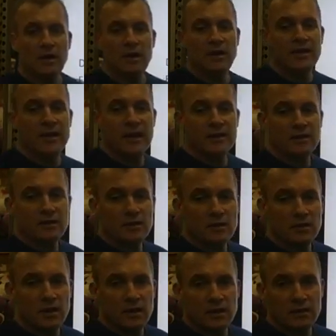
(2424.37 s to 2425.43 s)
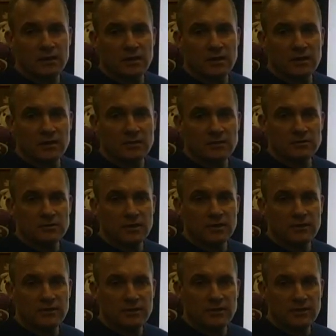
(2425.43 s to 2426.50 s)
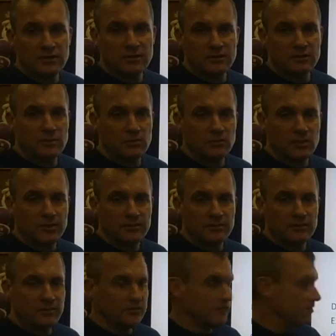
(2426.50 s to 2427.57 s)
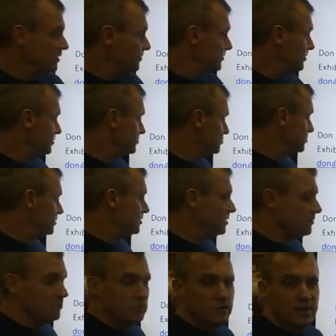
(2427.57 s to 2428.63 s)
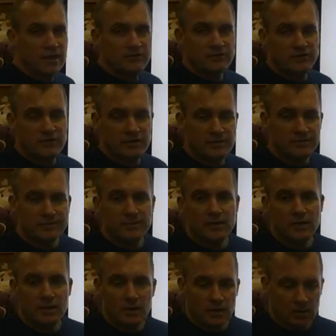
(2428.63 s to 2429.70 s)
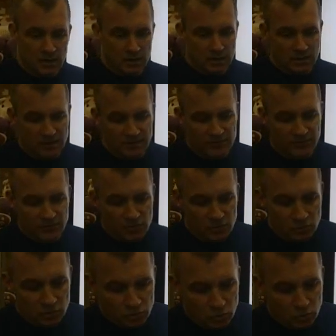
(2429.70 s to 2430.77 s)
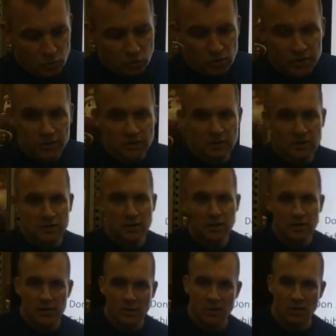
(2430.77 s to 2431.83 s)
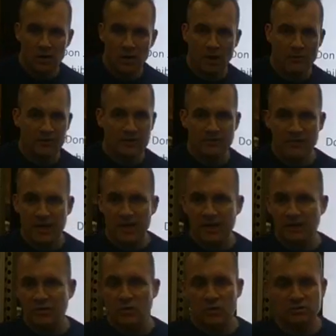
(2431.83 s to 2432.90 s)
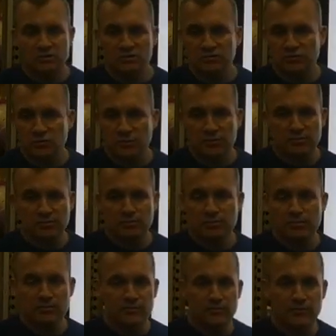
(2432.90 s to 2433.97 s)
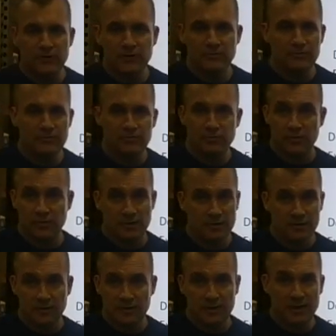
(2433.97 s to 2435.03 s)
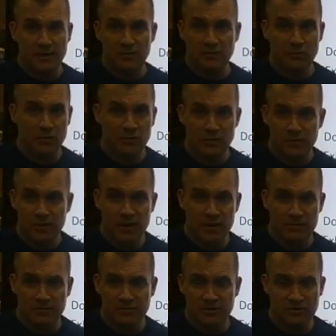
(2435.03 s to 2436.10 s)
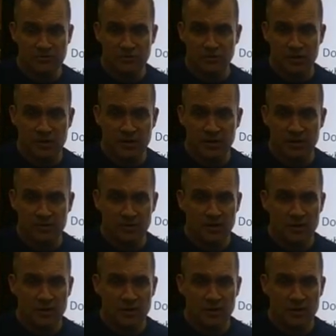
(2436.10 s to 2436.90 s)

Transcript: again, I think it's still up there, GWKC. If you have any questions for me, feel free to throw it in the comment section right now.